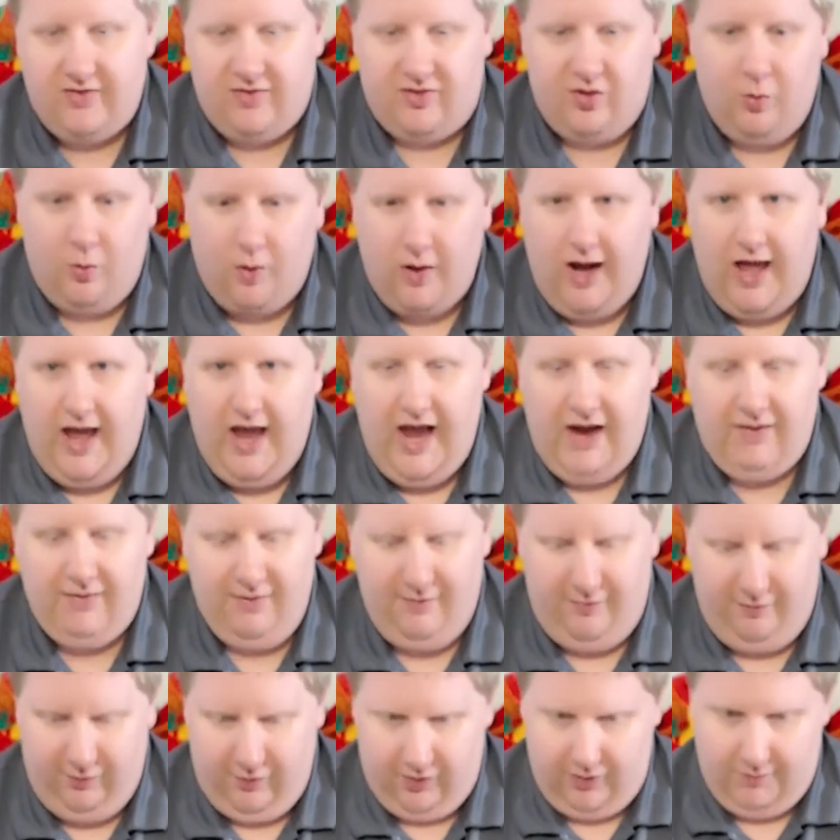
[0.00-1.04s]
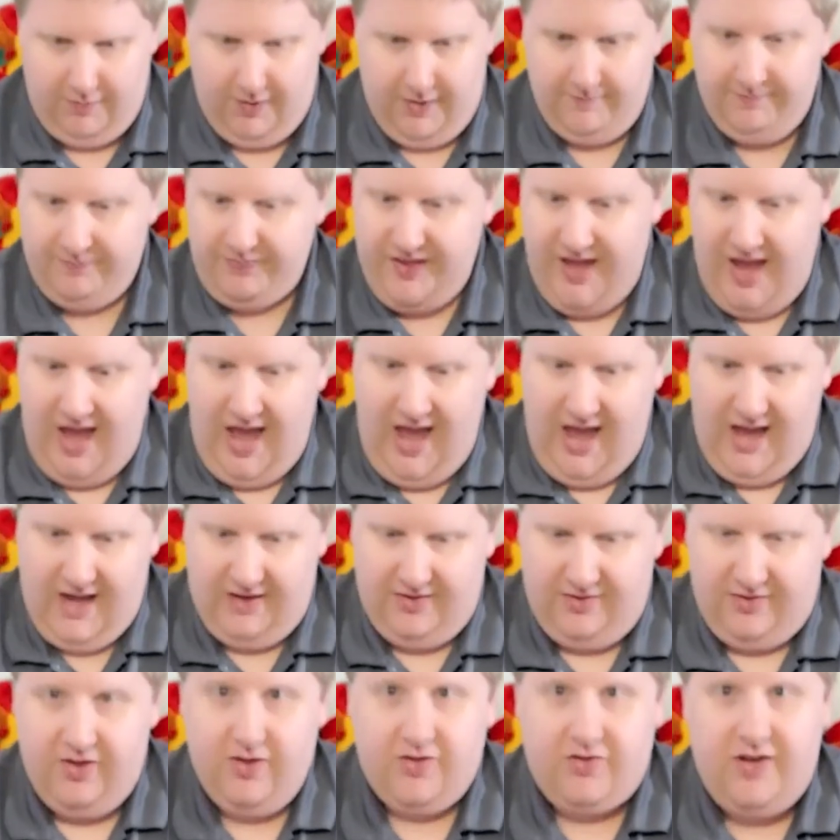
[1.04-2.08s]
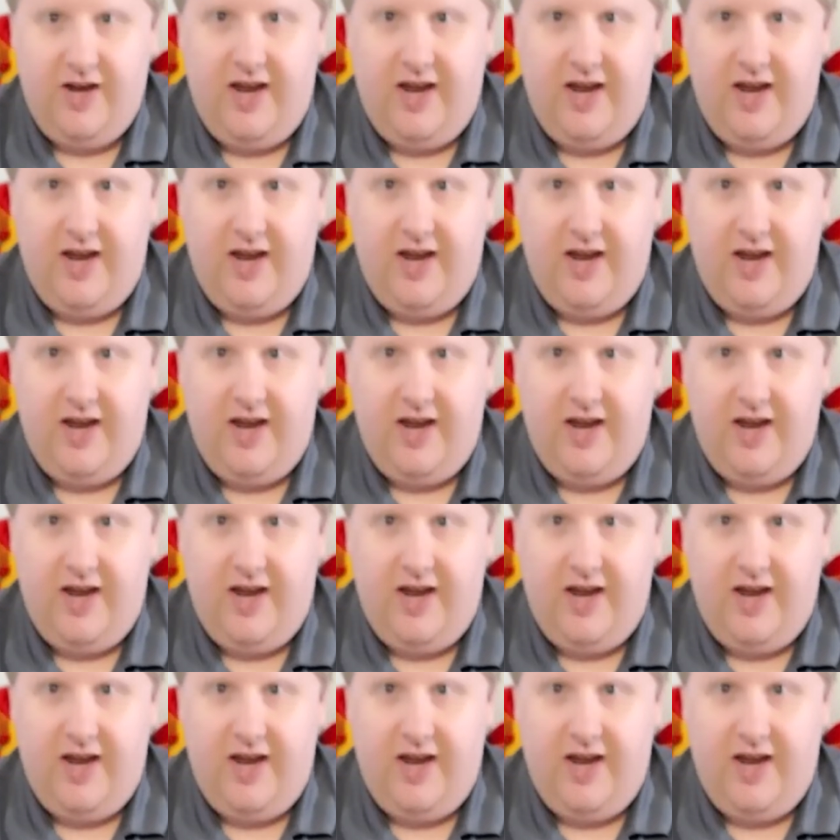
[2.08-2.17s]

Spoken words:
So what I have in front of me is just